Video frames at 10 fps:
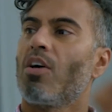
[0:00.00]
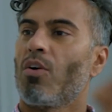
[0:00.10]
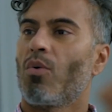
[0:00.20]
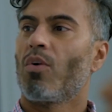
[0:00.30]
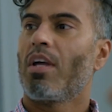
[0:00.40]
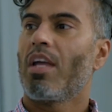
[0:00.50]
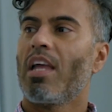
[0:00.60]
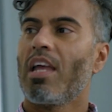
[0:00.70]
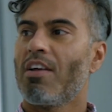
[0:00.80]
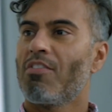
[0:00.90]

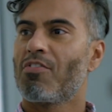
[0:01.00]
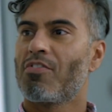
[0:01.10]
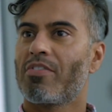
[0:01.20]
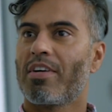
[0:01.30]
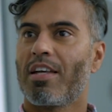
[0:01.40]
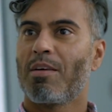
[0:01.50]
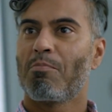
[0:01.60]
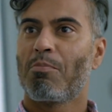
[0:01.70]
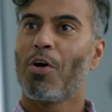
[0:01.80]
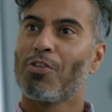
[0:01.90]
storytelling,
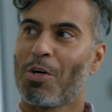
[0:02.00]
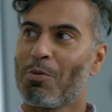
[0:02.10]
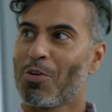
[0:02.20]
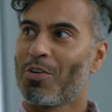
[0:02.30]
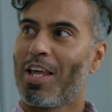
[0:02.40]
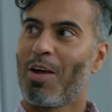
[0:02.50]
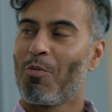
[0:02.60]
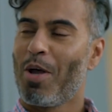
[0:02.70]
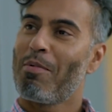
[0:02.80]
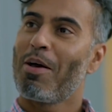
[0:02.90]
we can
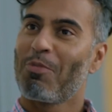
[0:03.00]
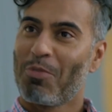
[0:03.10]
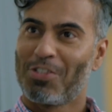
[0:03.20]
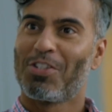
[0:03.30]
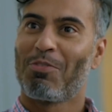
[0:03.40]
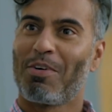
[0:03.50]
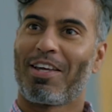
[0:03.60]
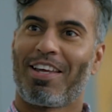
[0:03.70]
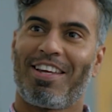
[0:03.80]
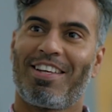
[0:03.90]
make data
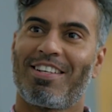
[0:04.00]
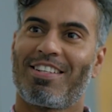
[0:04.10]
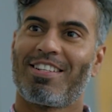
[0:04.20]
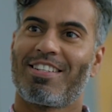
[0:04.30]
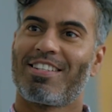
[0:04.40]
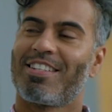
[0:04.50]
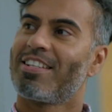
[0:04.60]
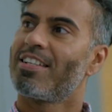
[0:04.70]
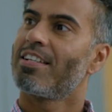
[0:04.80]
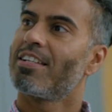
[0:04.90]
actionable and clear
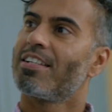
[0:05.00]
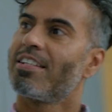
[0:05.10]
for